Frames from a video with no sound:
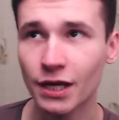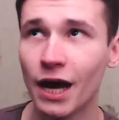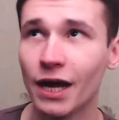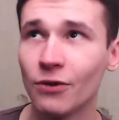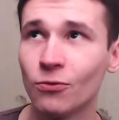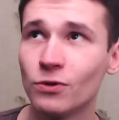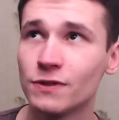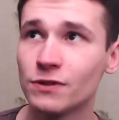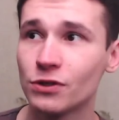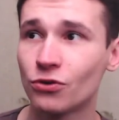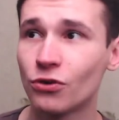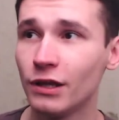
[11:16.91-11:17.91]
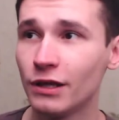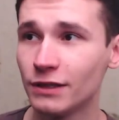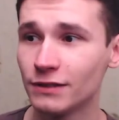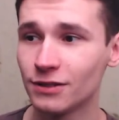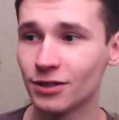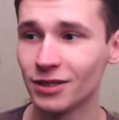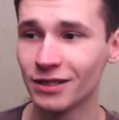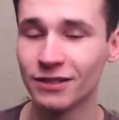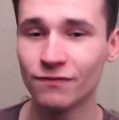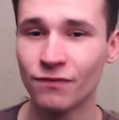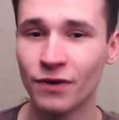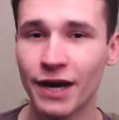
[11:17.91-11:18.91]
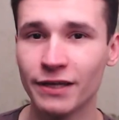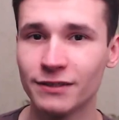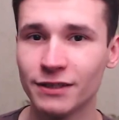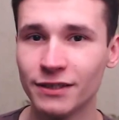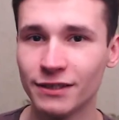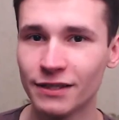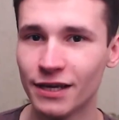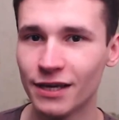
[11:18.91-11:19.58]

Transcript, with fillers: I was scrolling it uh, in finding